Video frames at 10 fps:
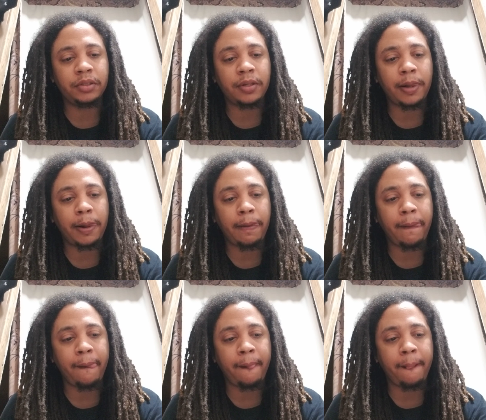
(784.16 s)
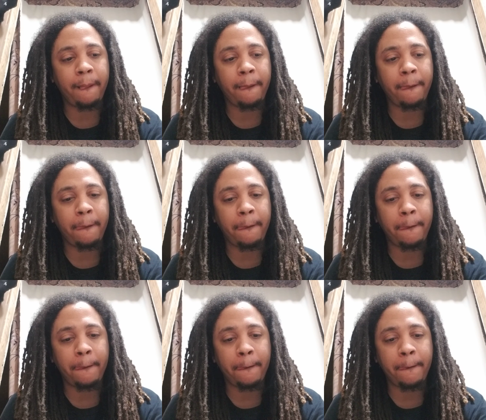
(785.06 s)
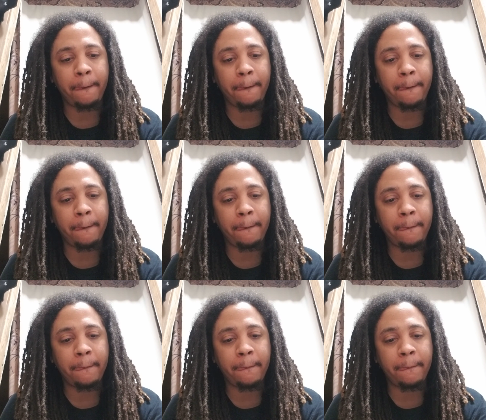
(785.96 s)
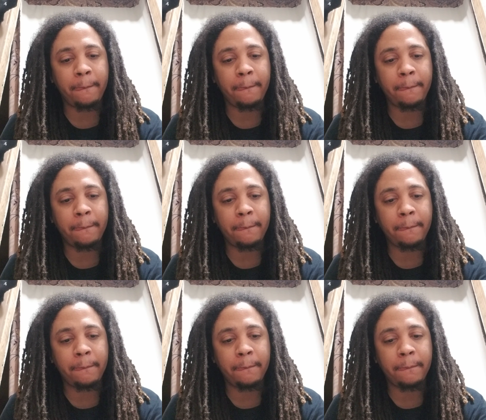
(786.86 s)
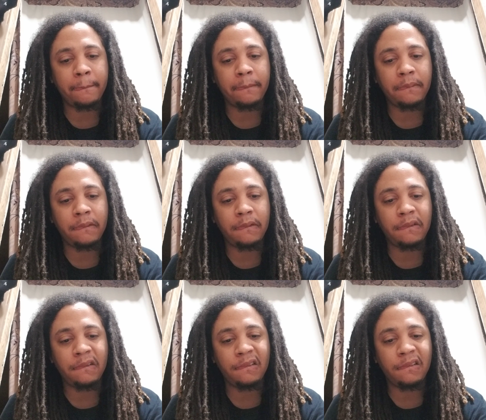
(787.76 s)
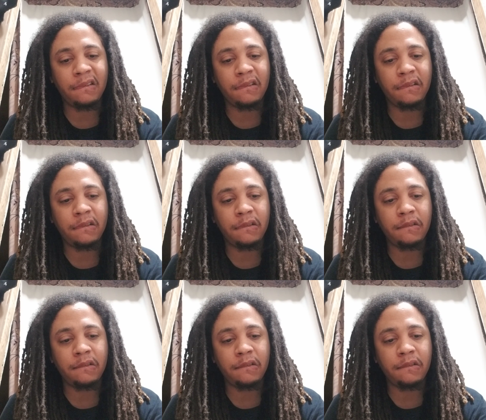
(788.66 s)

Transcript: Nothing is said.